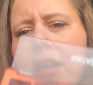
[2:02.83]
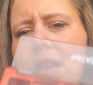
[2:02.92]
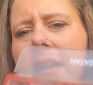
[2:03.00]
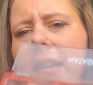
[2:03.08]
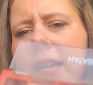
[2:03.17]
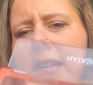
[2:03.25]

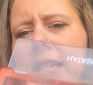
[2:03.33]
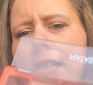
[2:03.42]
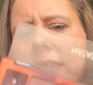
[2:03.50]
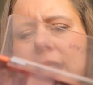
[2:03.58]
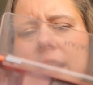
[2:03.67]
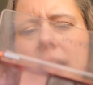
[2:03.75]
on
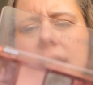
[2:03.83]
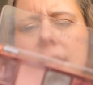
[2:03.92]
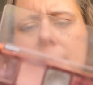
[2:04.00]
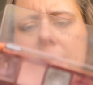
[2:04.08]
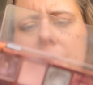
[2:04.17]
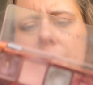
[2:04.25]
is this
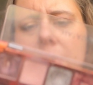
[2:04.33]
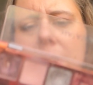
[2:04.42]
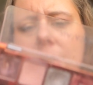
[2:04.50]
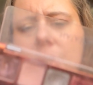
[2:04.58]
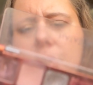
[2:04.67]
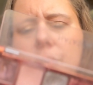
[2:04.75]
middle
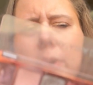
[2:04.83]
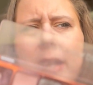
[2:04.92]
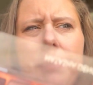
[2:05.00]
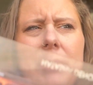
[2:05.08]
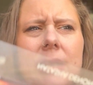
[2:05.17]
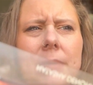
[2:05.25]
one,
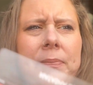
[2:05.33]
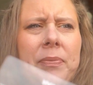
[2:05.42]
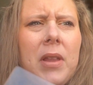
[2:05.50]
Stripped.